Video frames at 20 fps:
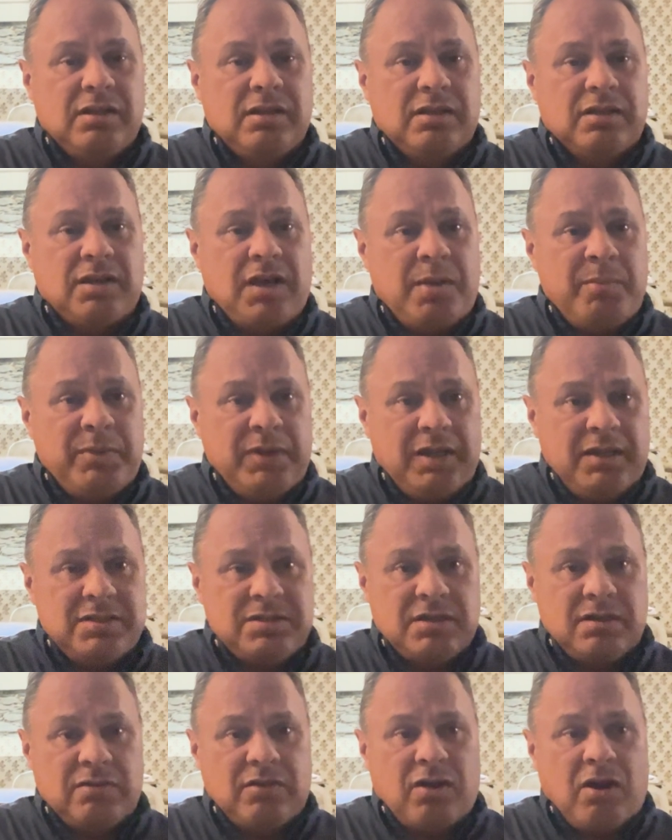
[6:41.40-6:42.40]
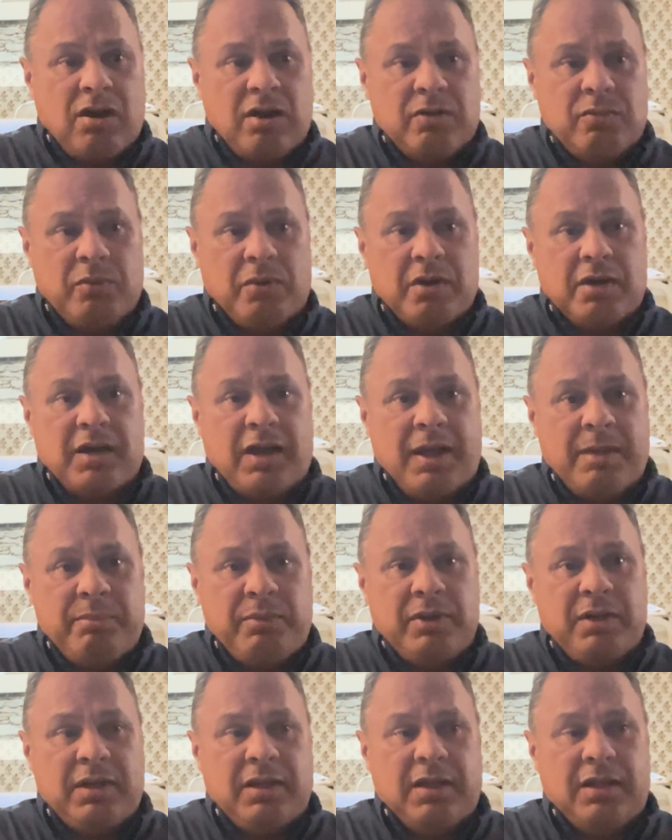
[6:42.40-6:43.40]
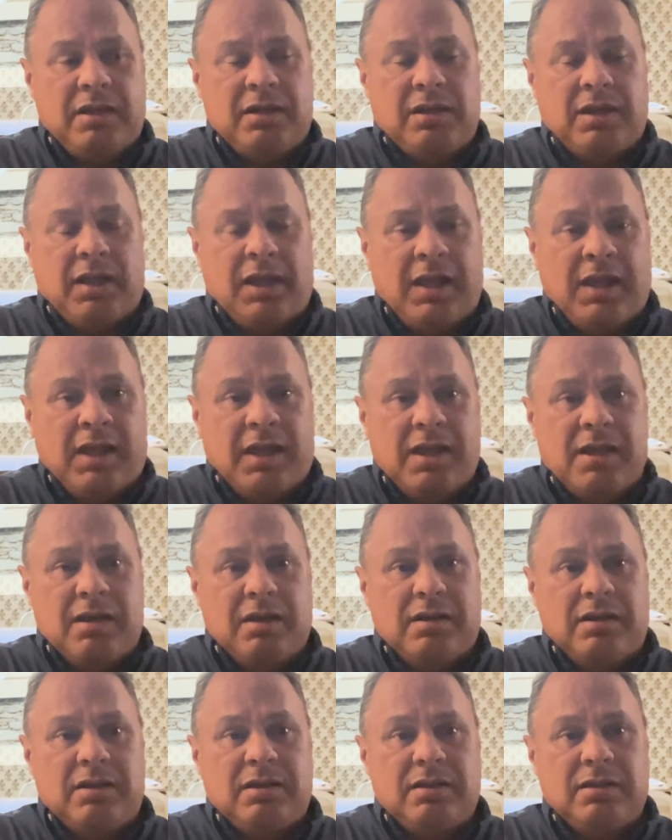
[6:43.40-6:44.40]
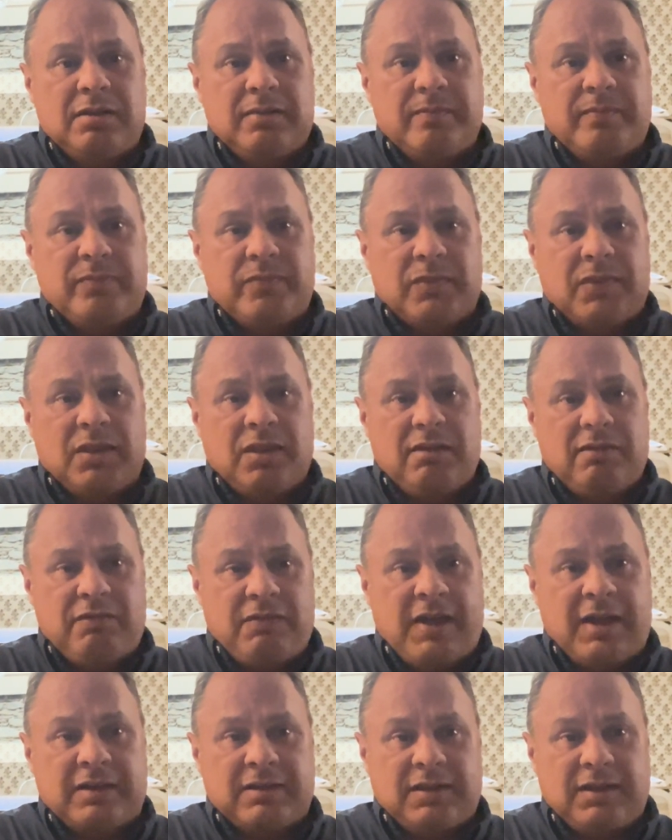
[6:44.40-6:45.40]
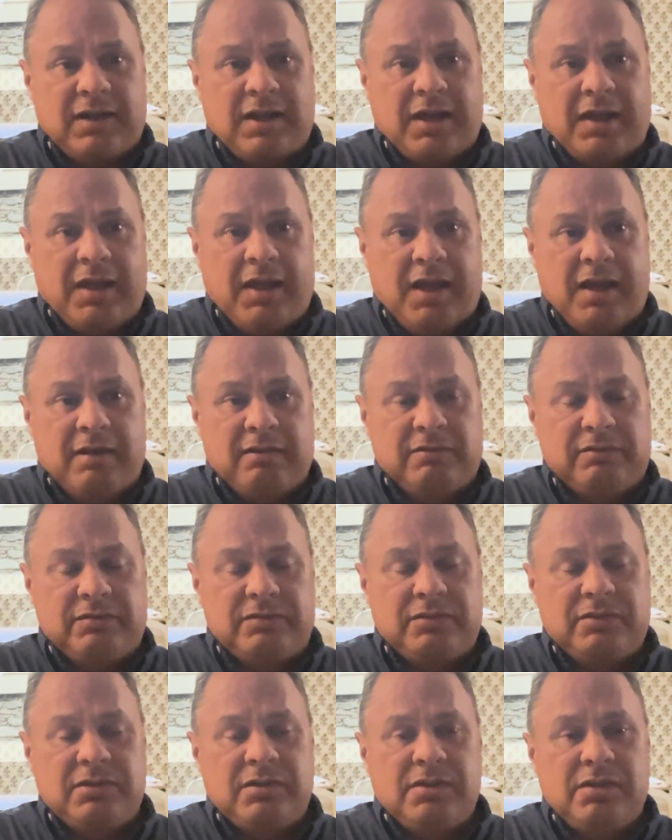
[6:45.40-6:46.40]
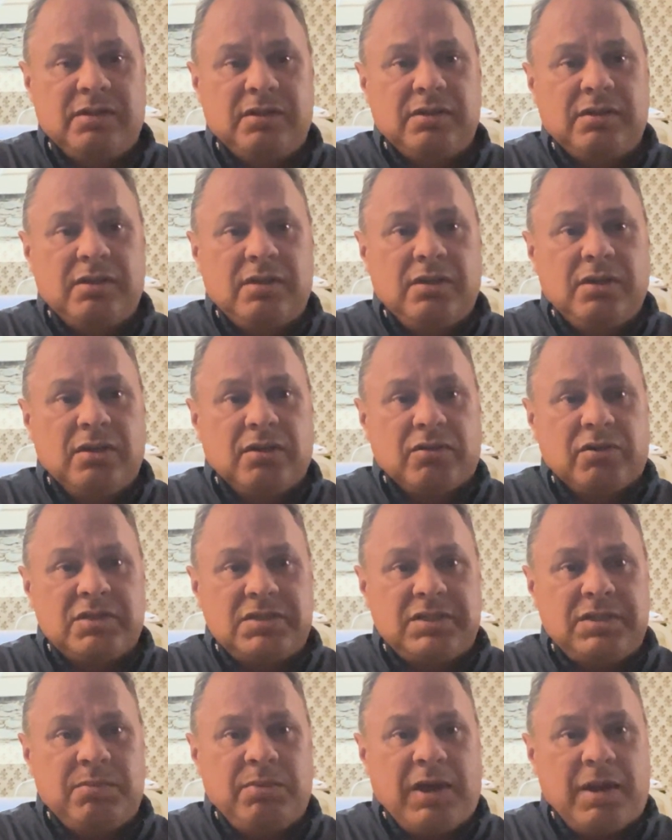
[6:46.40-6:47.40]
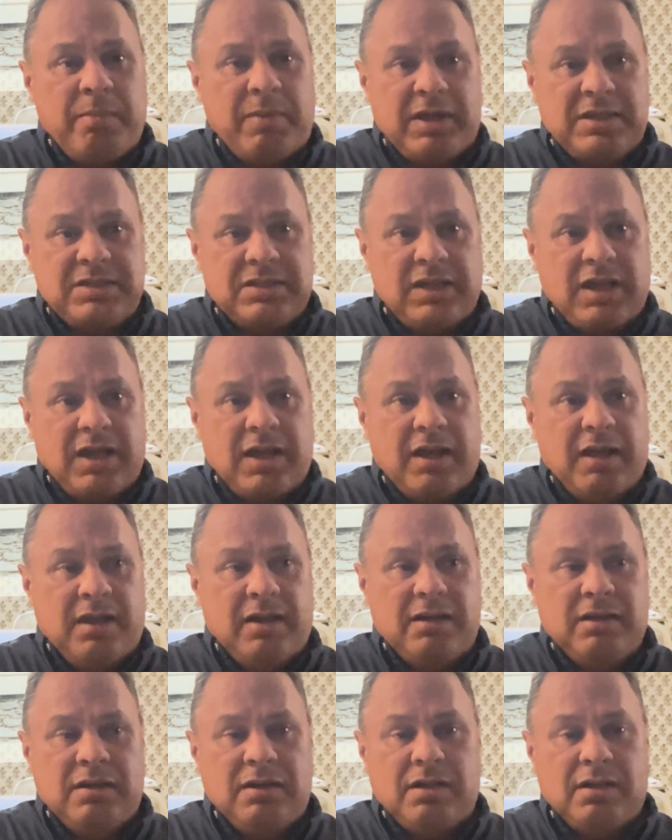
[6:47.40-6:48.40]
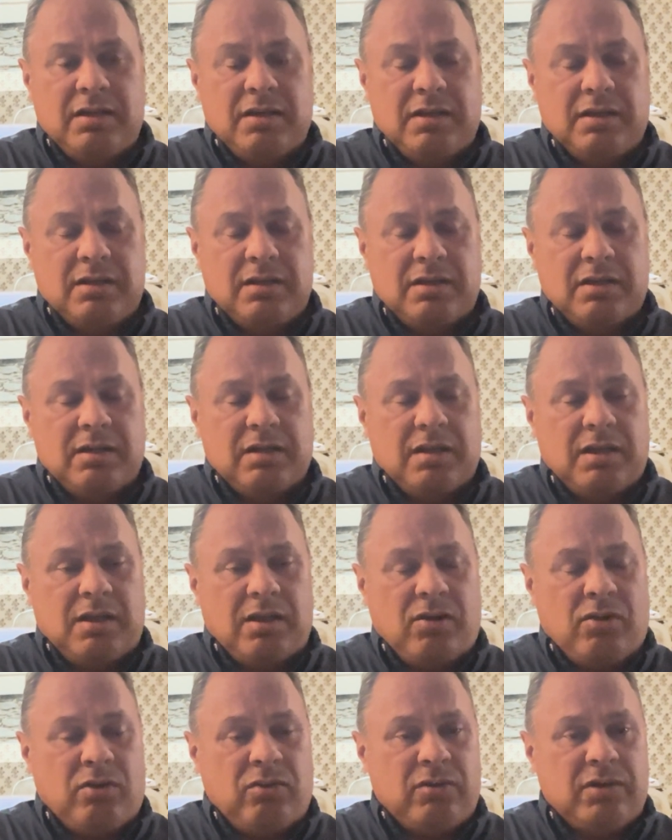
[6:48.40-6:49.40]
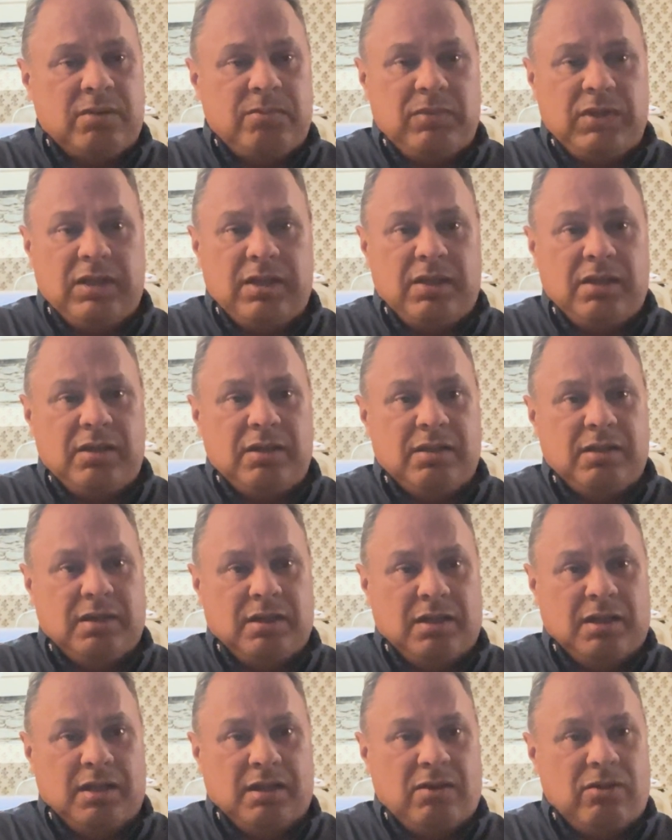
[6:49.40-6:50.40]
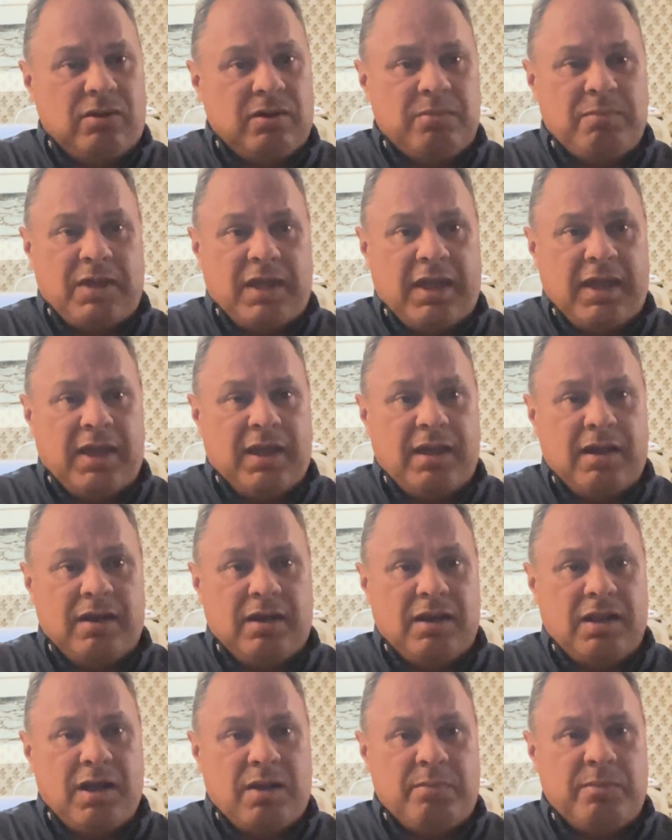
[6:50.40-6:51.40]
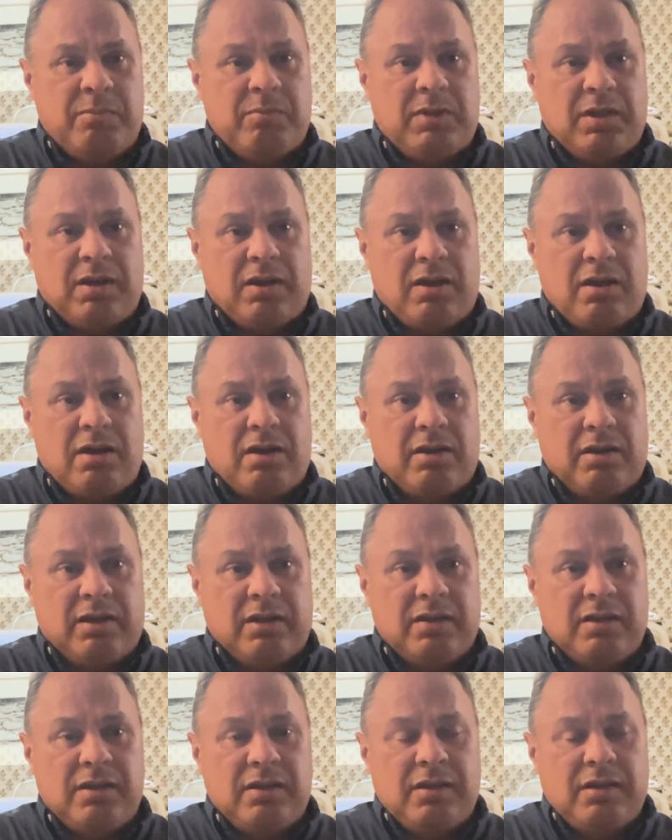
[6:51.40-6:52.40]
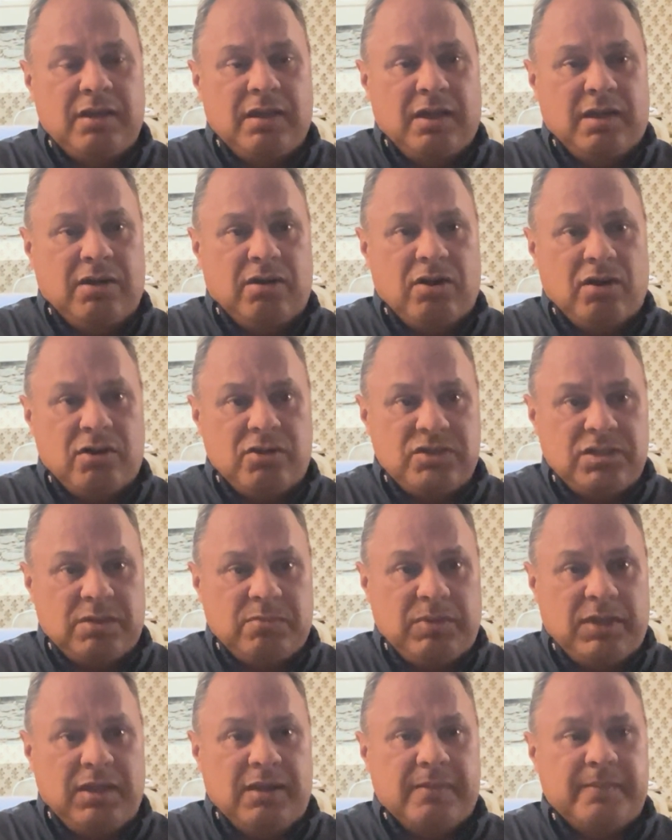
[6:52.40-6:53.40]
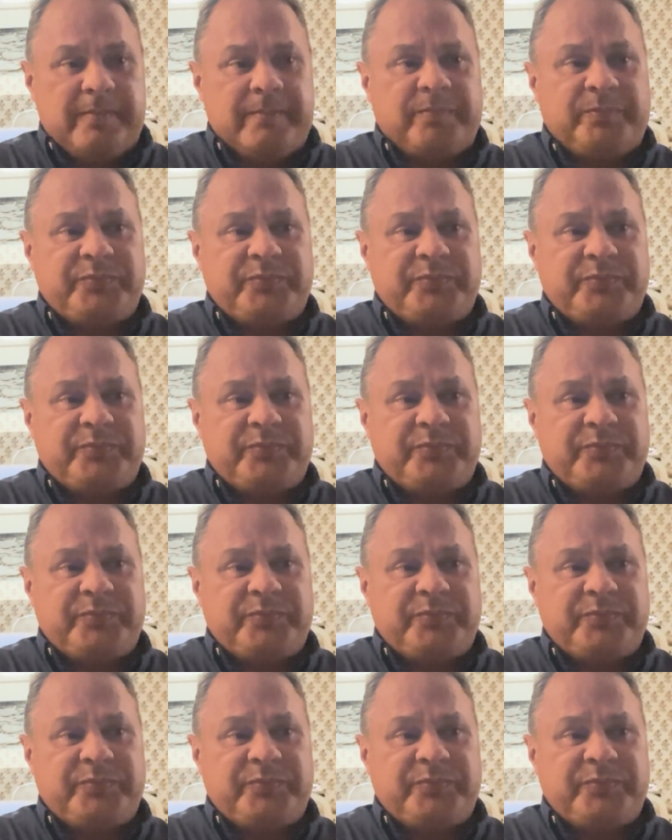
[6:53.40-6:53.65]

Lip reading: a combination of the hard work I put in and the fact that I have Christy by my side, holding me, holding my hand, helping me along, encouraging me,